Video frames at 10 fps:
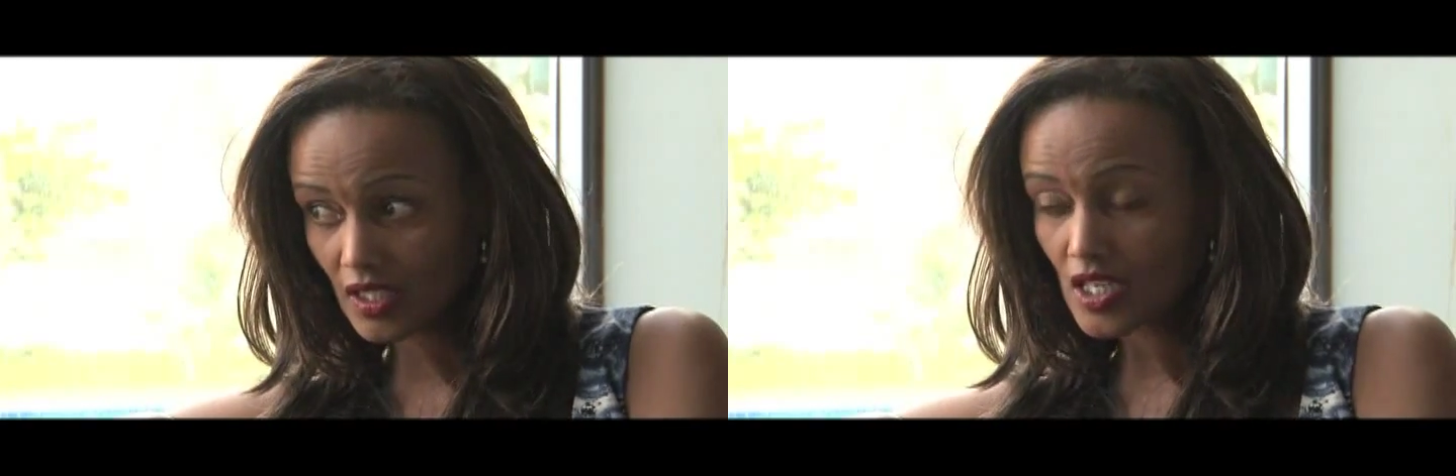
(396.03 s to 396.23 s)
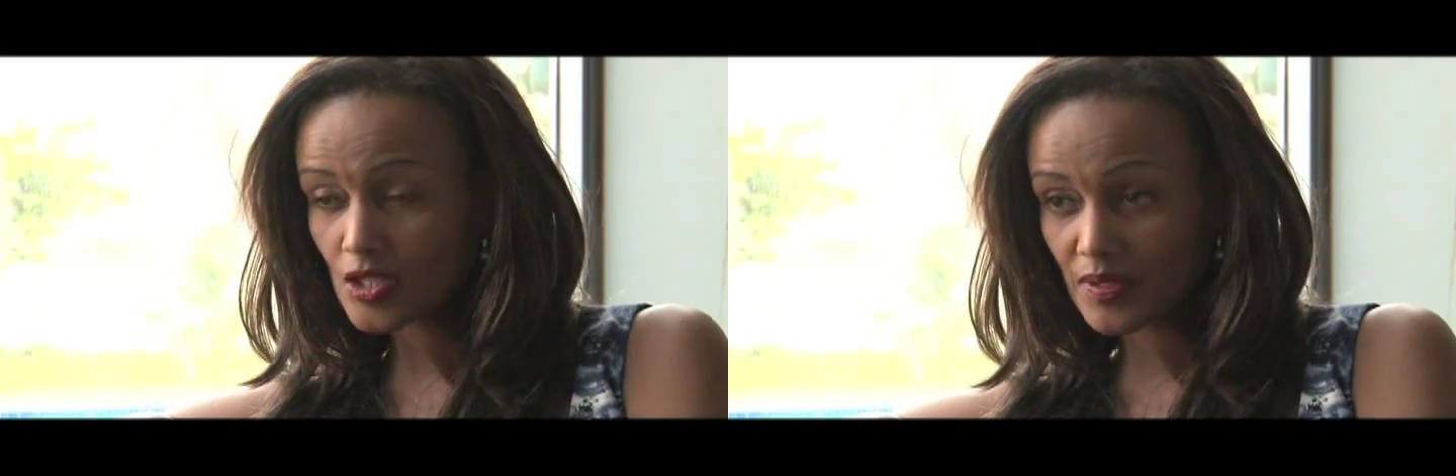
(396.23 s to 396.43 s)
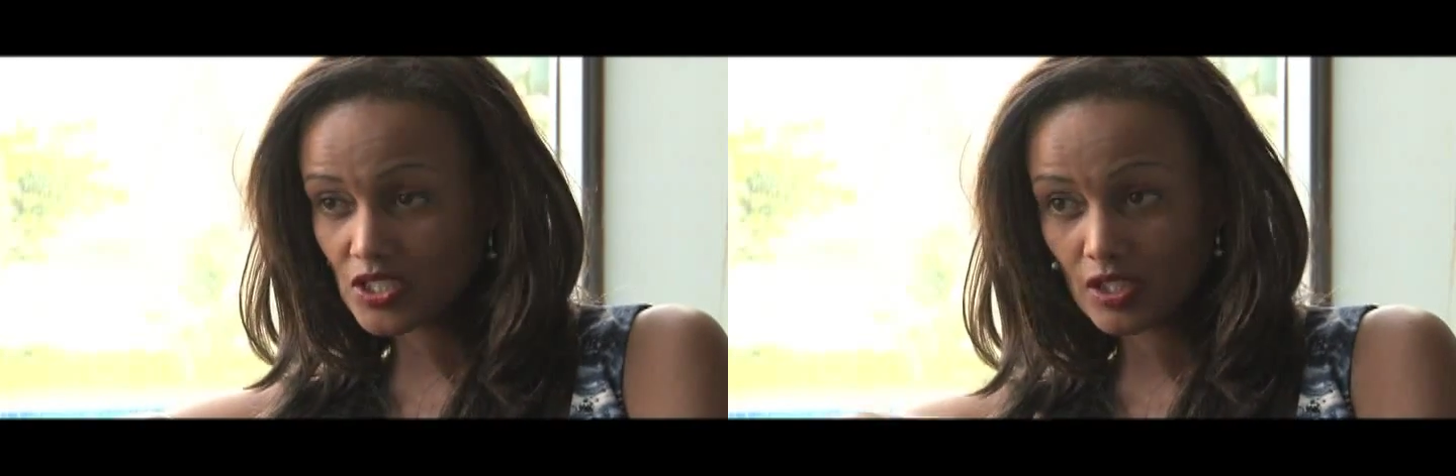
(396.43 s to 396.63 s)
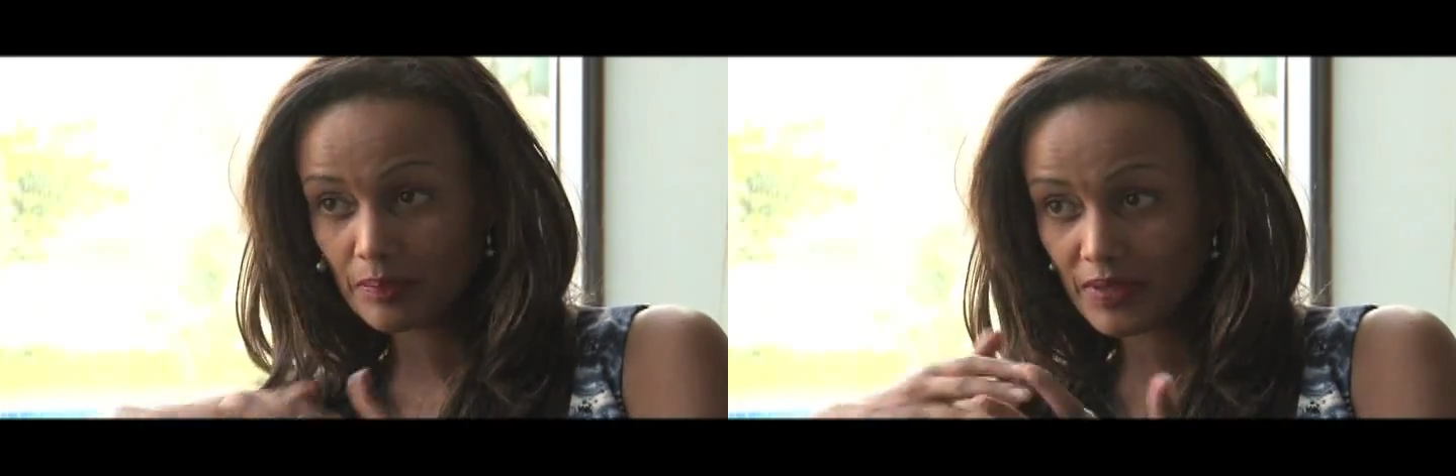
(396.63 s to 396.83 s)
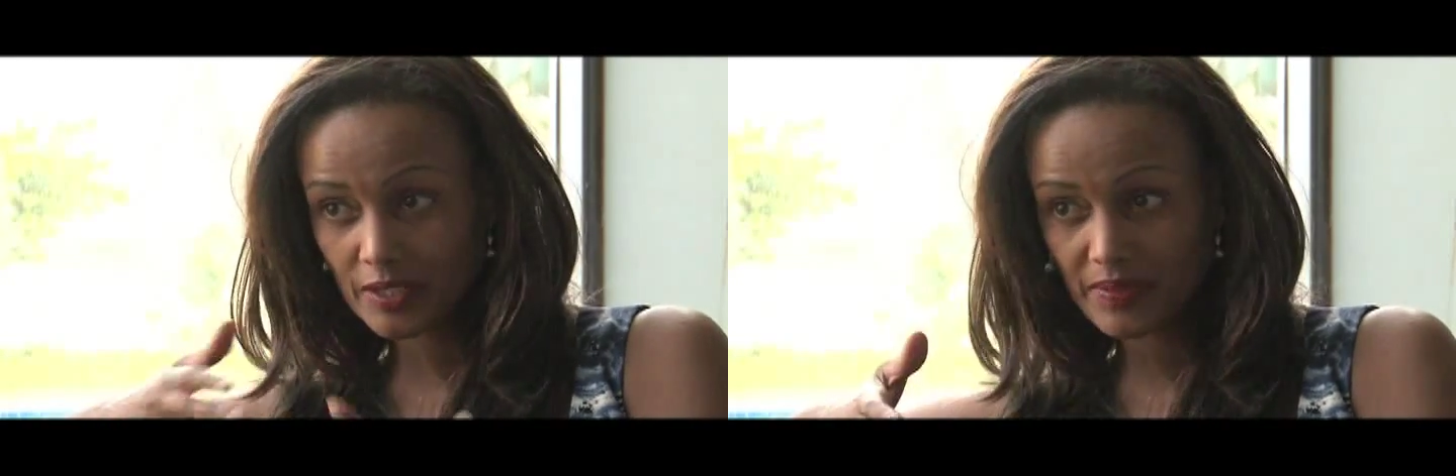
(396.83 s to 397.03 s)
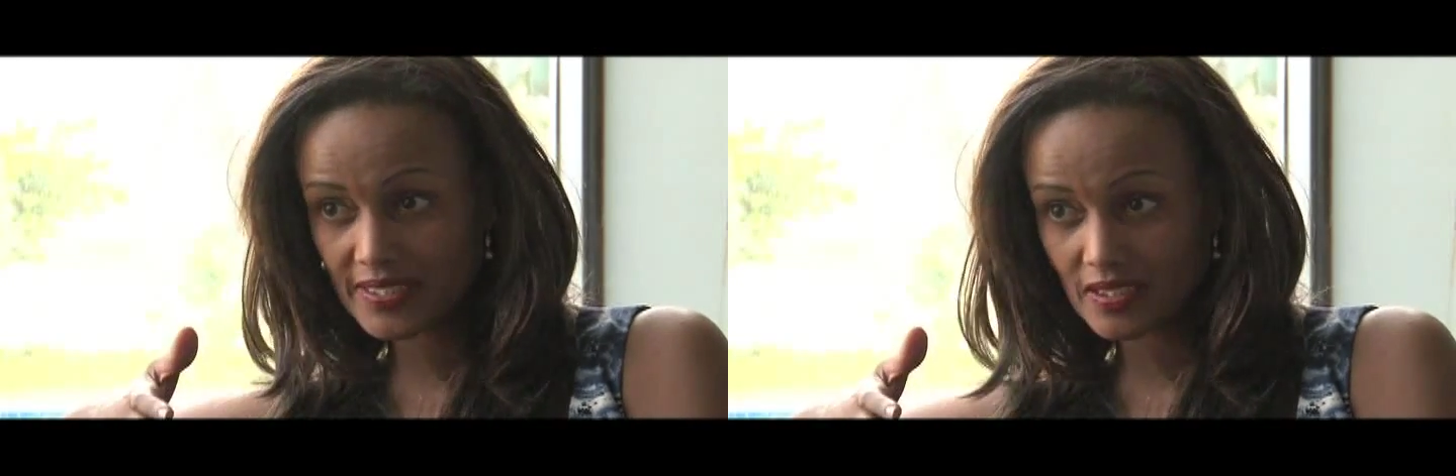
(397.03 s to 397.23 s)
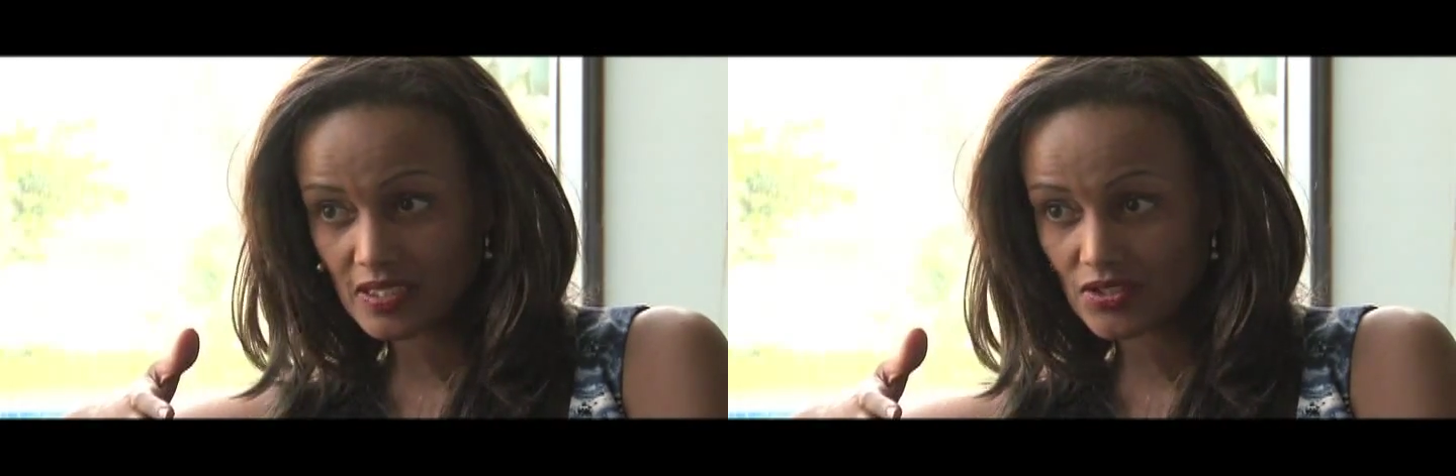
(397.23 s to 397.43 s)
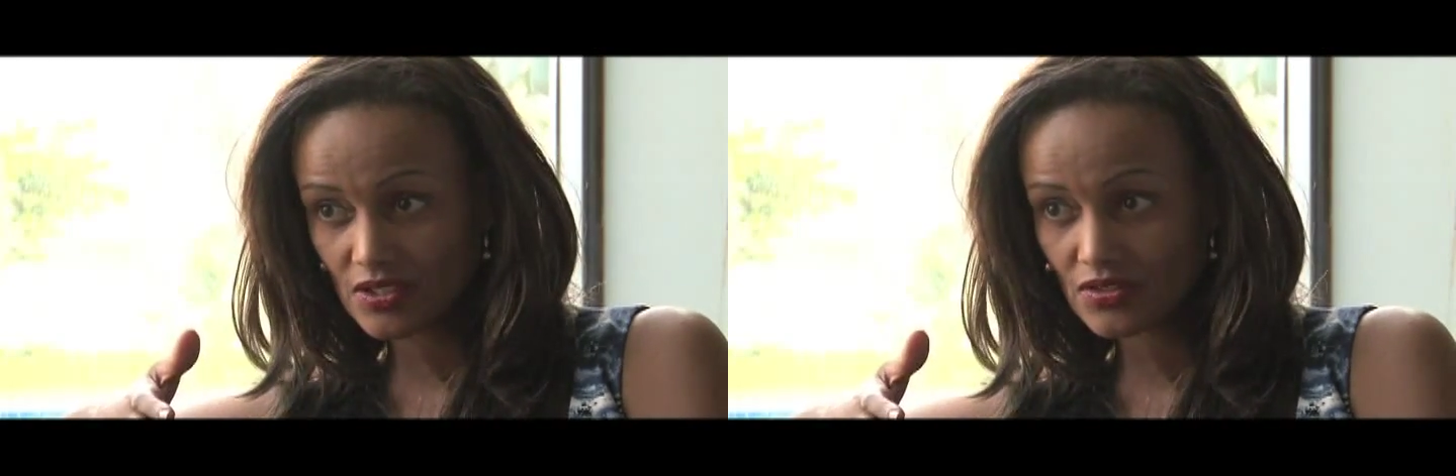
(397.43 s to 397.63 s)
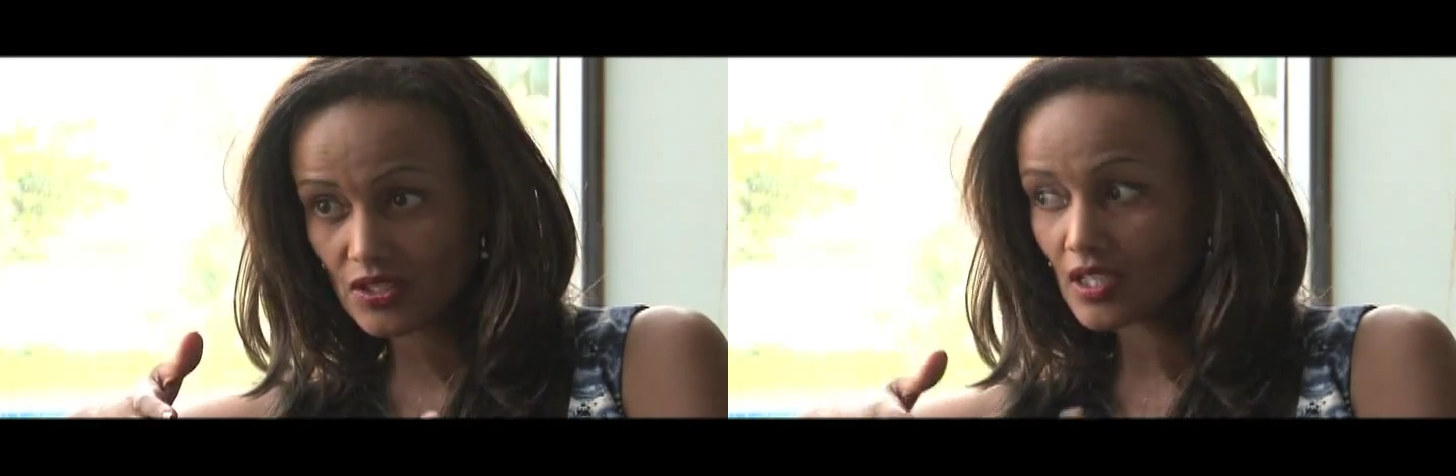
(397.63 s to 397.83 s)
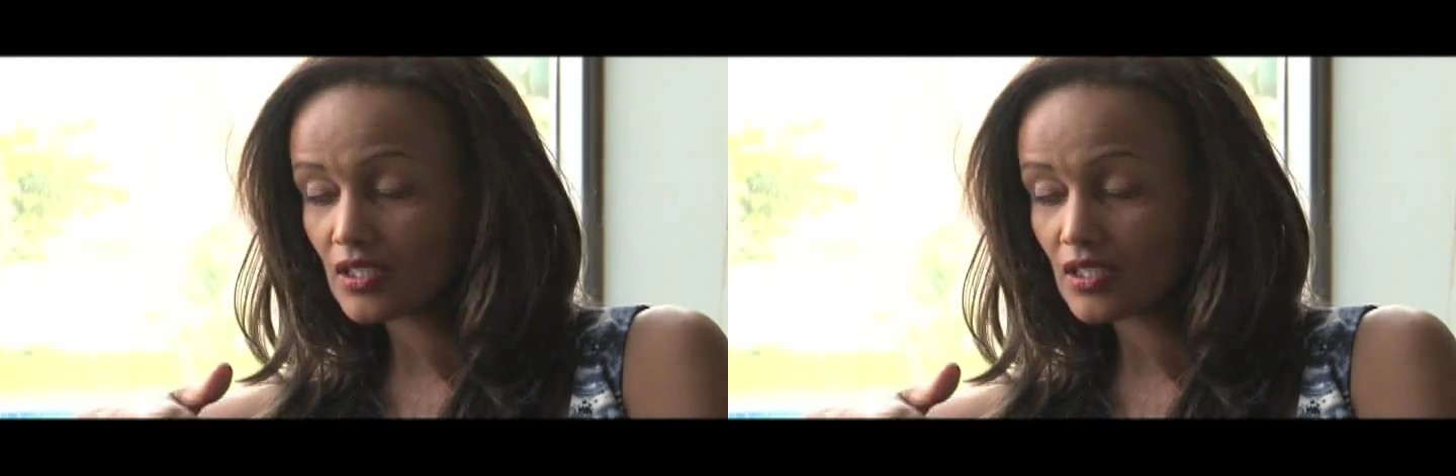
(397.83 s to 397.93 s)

especially big businesses,